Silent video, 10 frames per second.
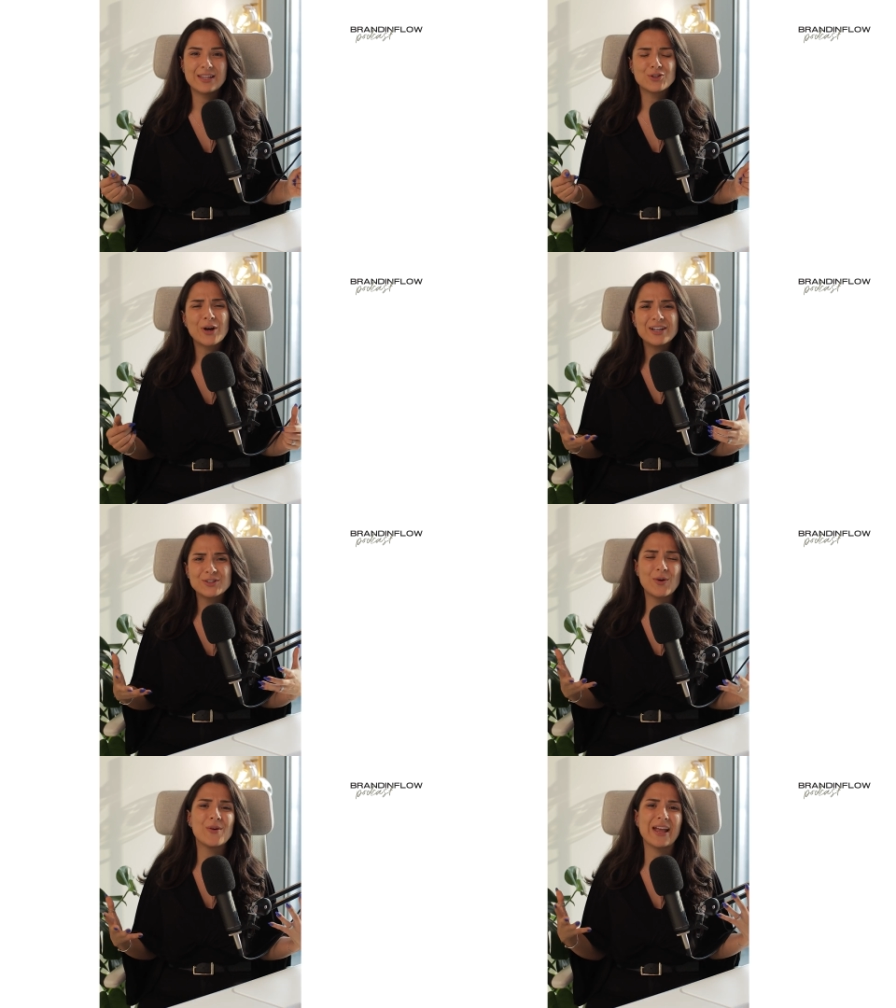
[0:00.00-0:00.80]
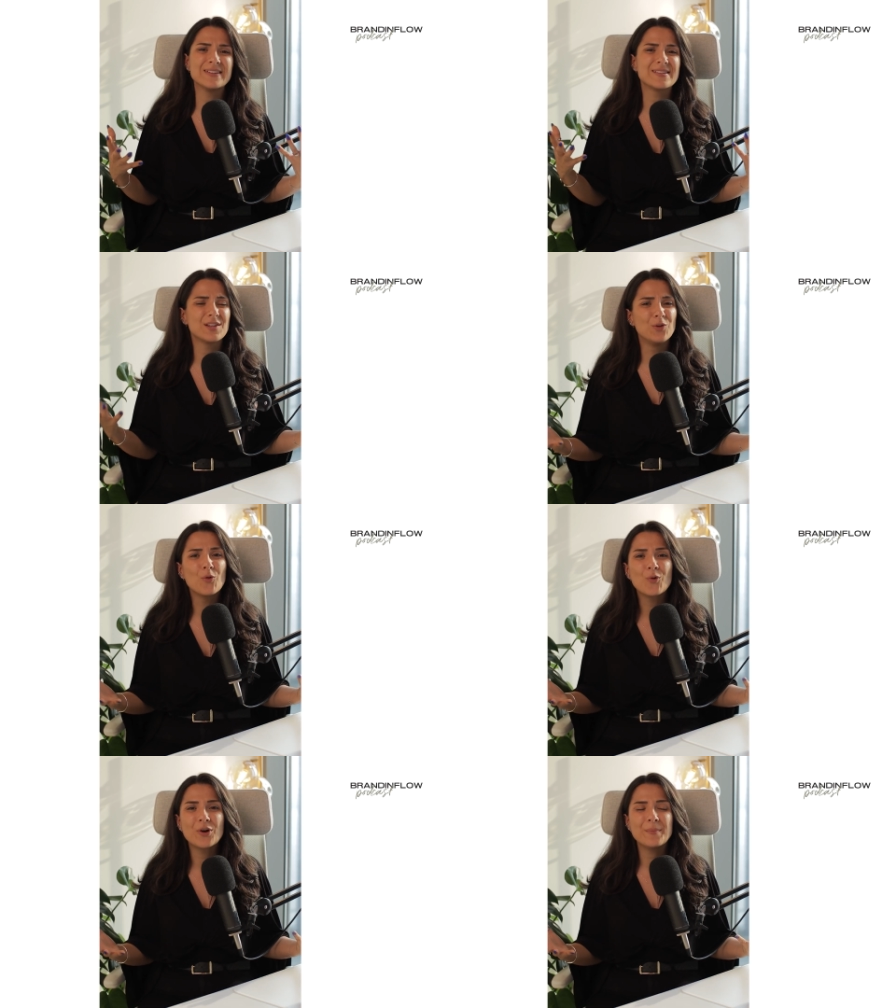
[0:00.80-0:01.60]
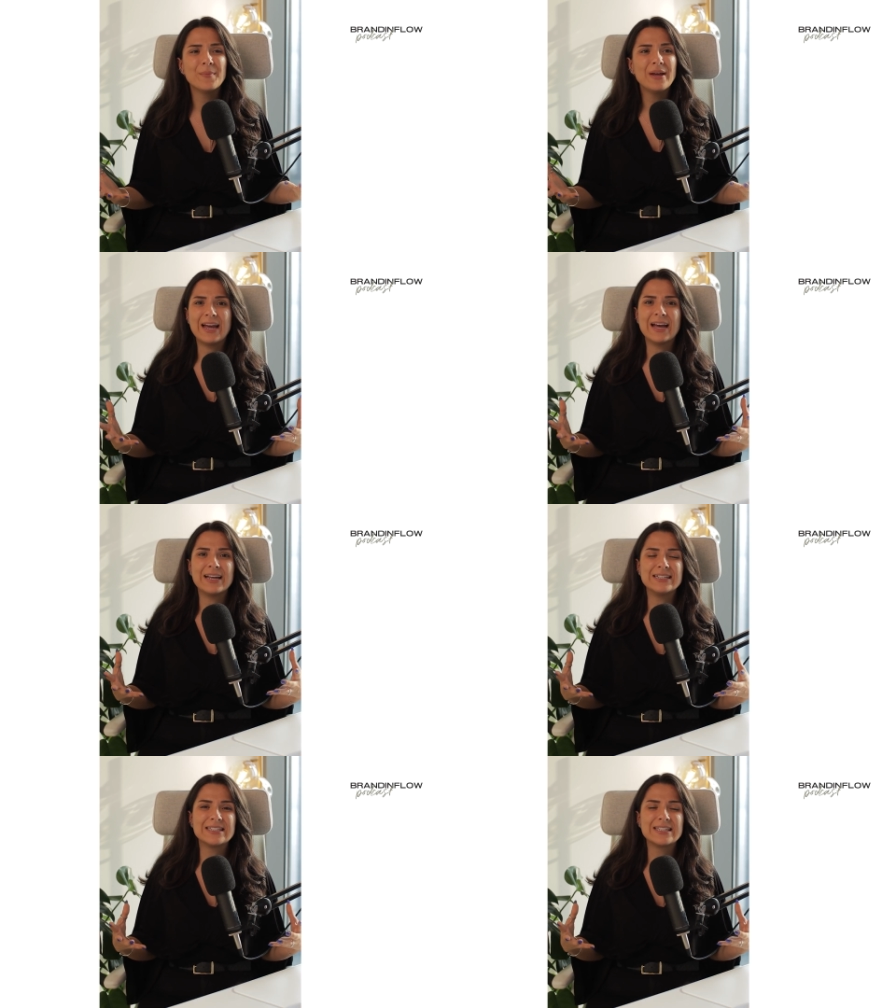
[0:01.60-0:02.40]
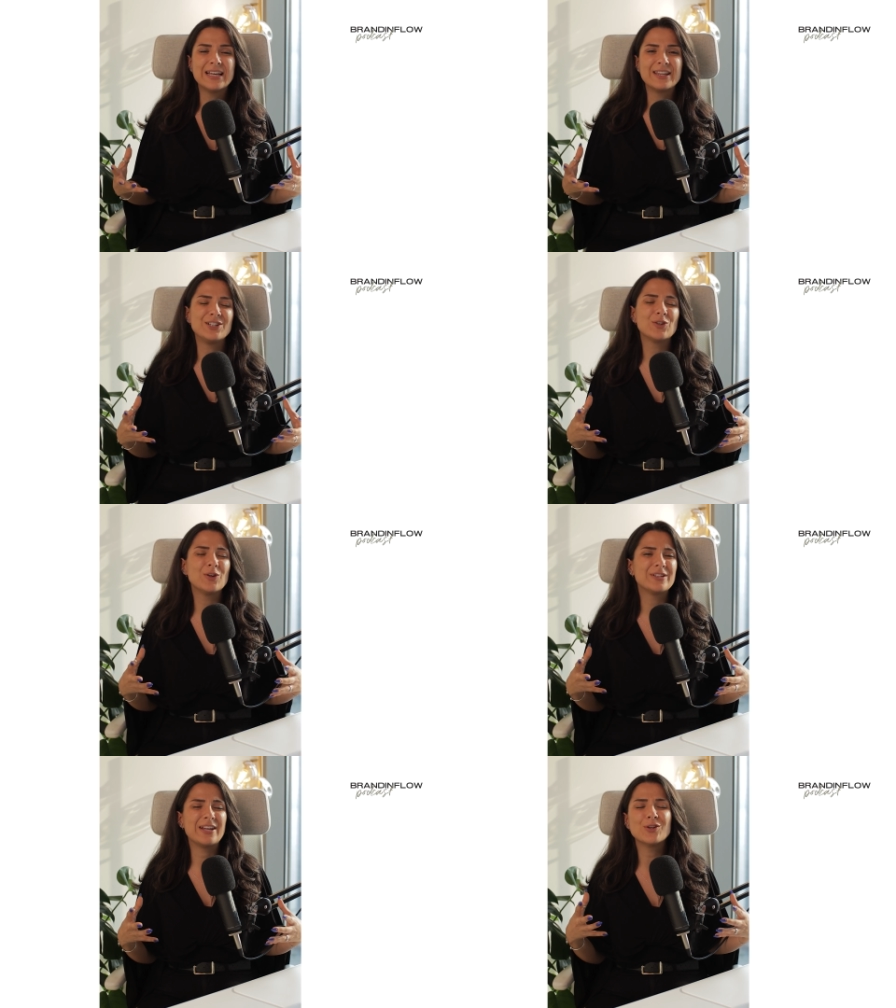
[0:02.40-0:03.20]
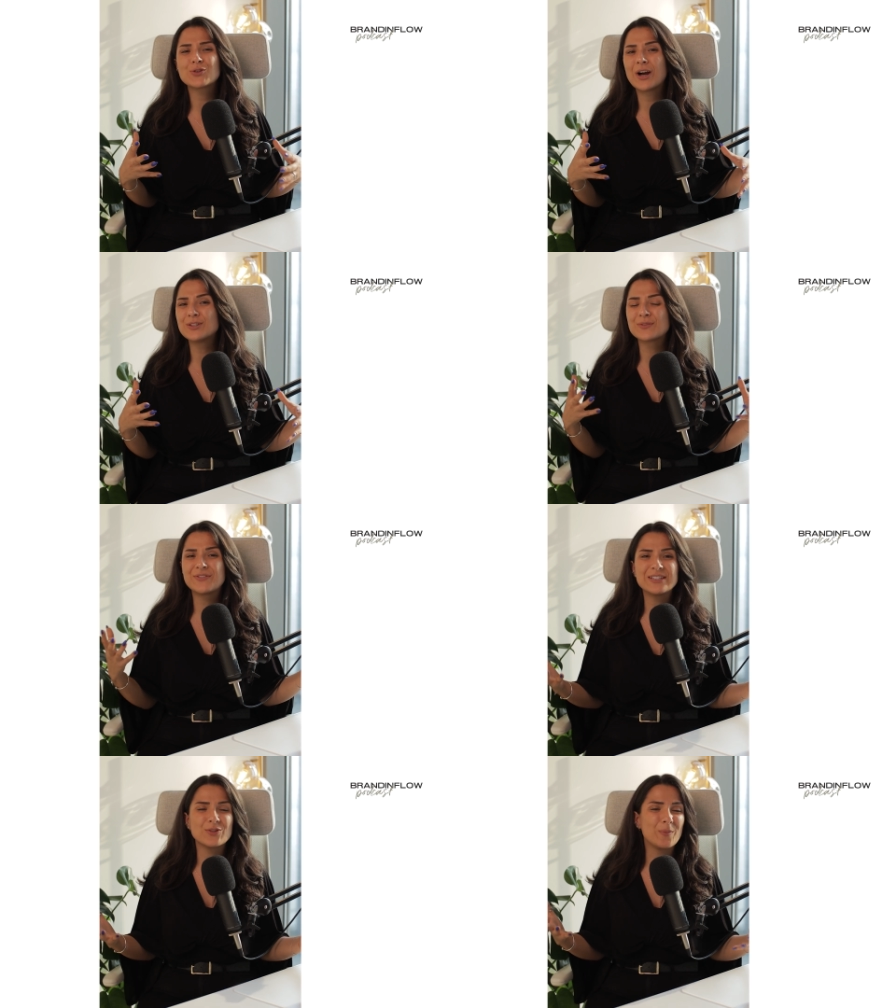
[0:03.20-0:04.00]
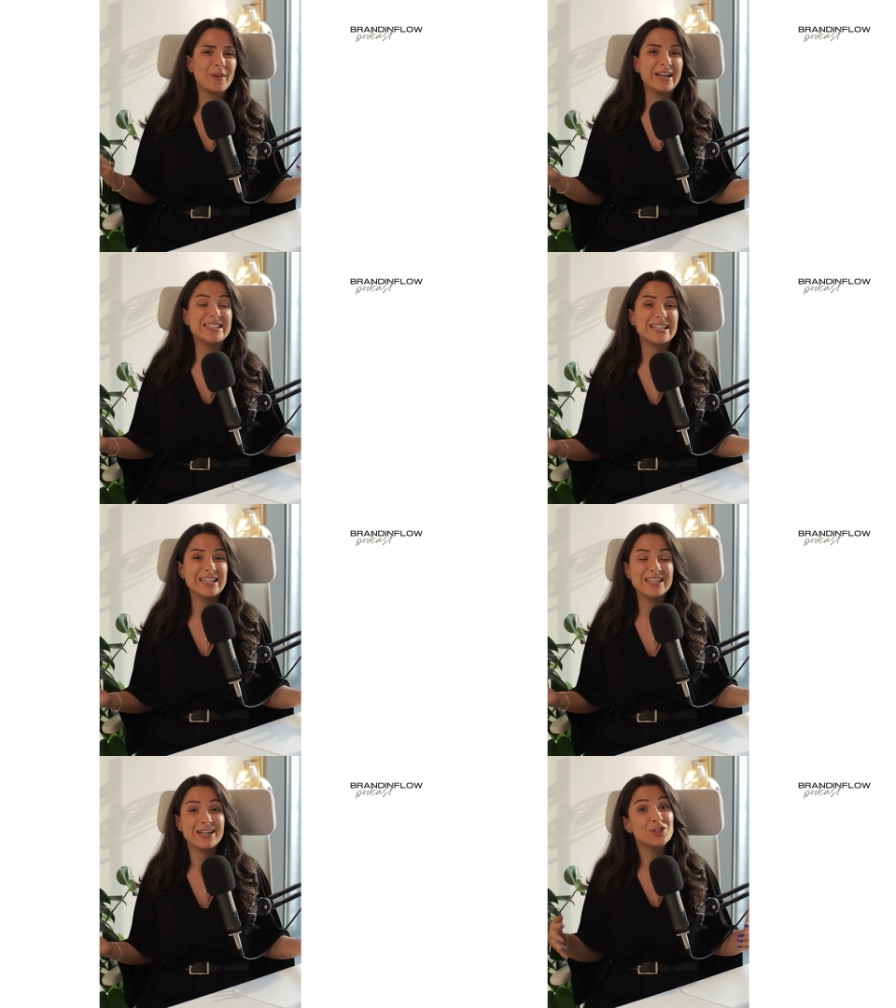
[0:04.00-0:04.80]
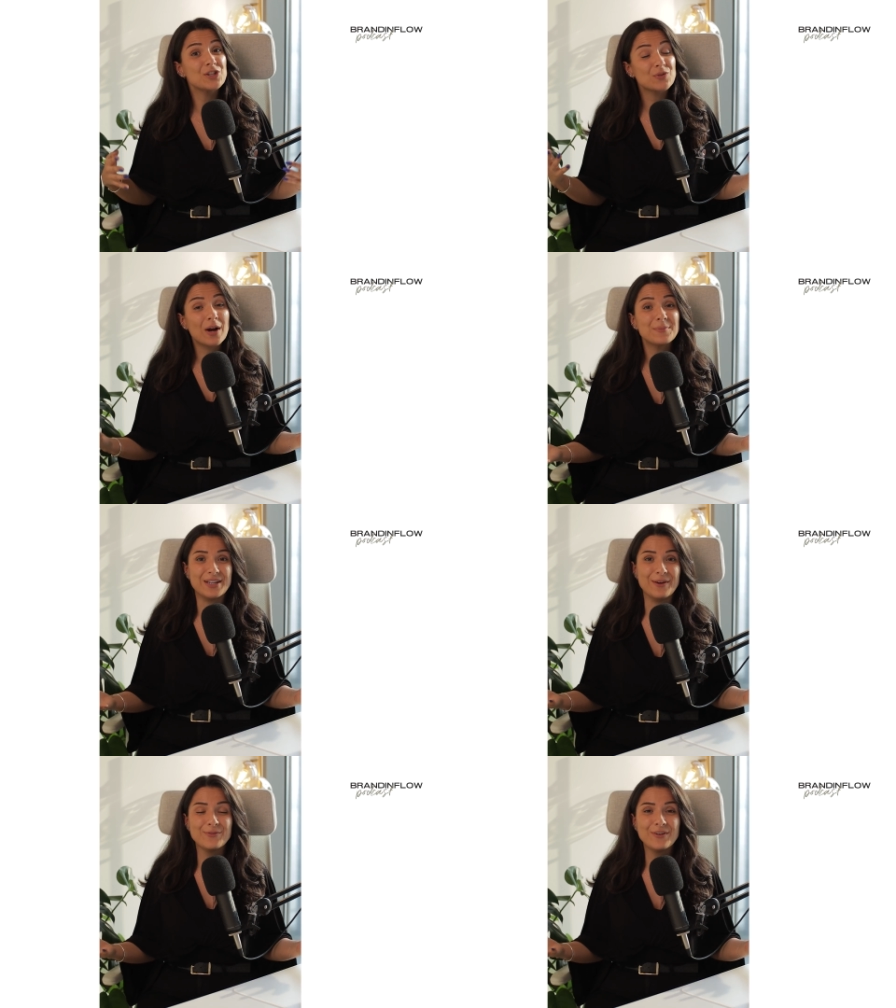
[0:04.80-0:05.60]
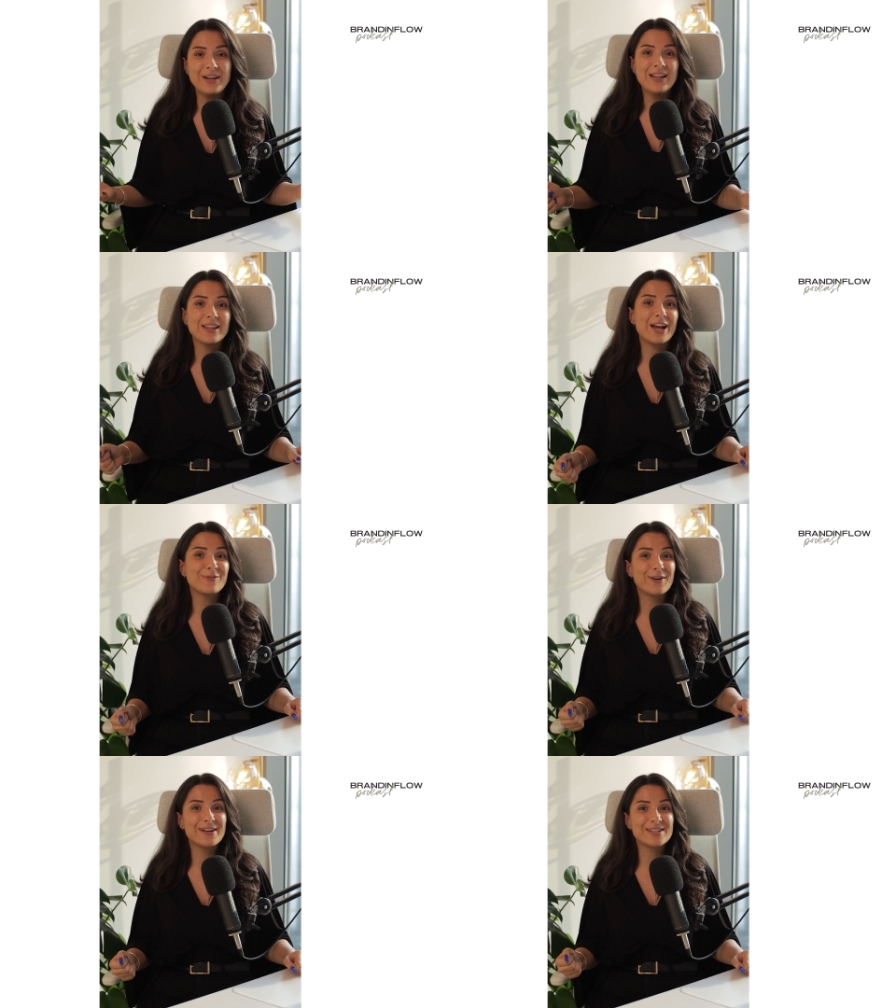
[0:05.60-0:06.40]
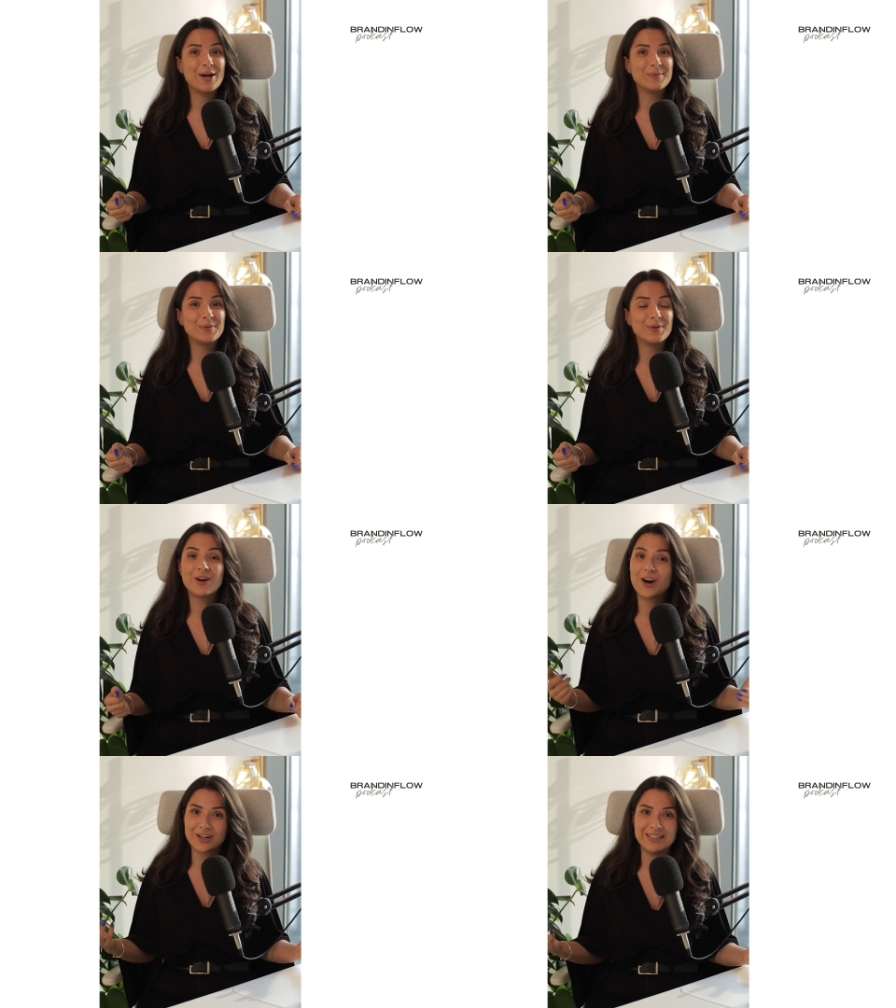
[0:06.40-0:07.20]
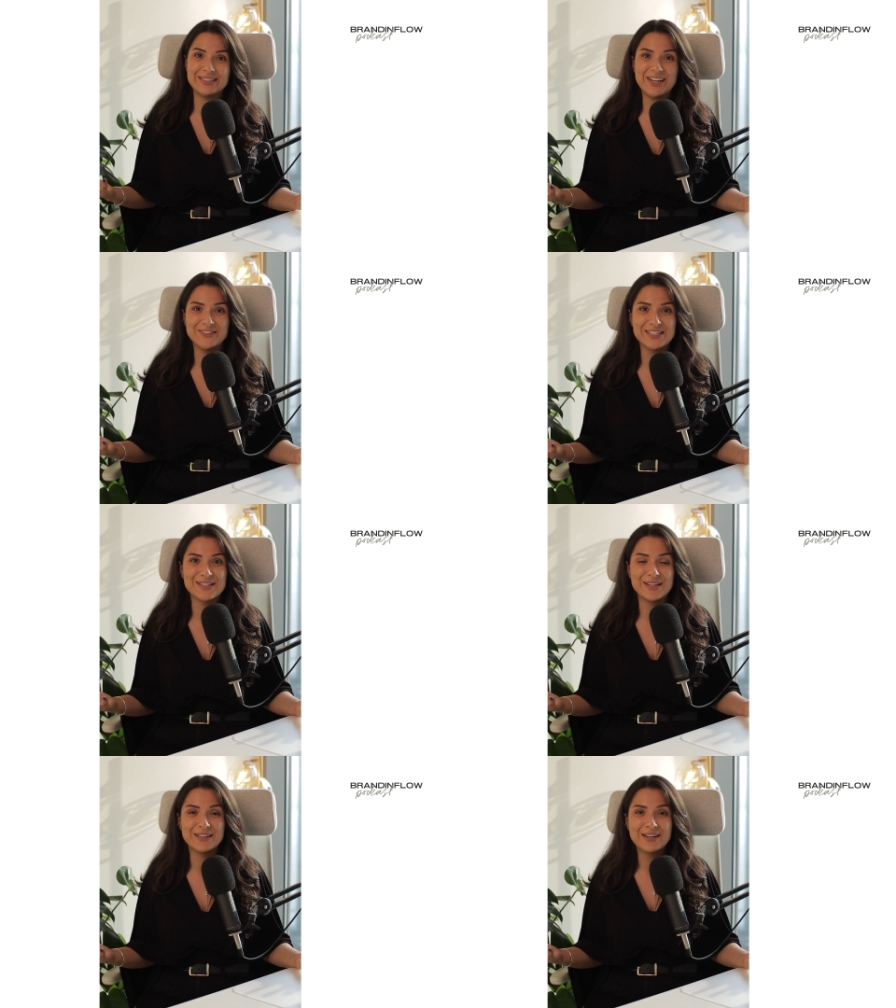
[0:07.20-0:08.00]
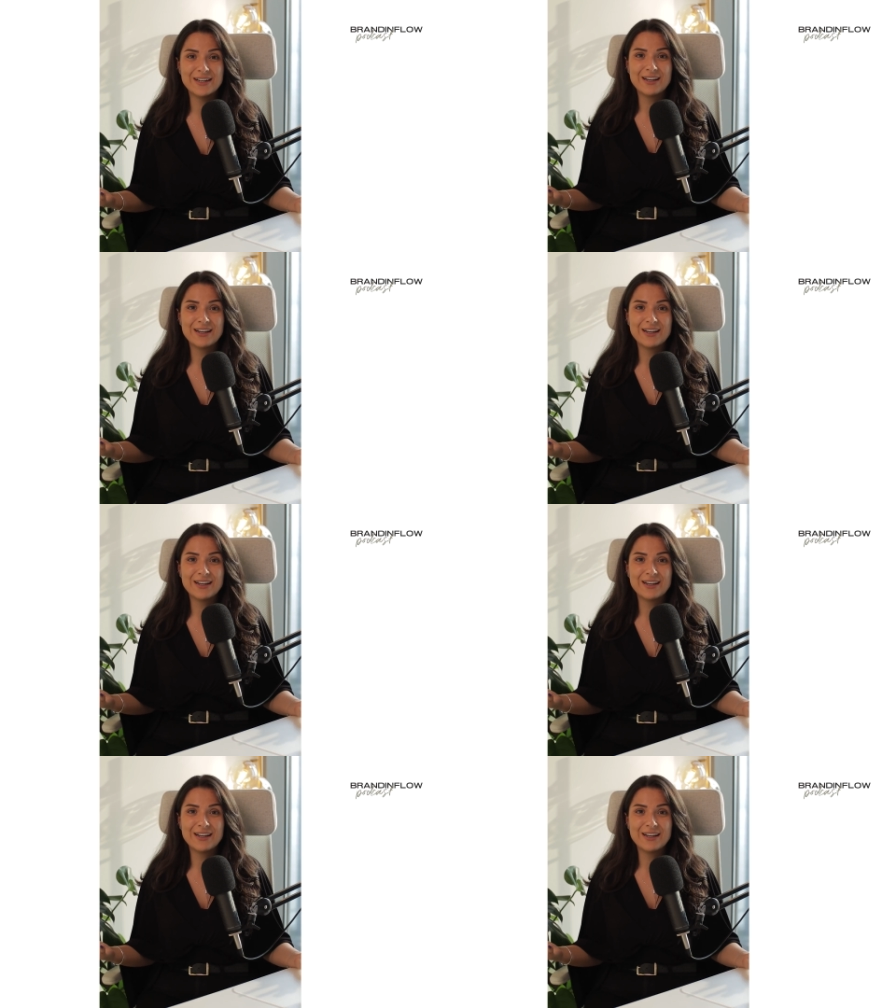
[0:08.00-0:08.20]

They're trying to go against the norm and they're not trying to fit or blend in. They're disruptive. Like, for example, Harley Davidson.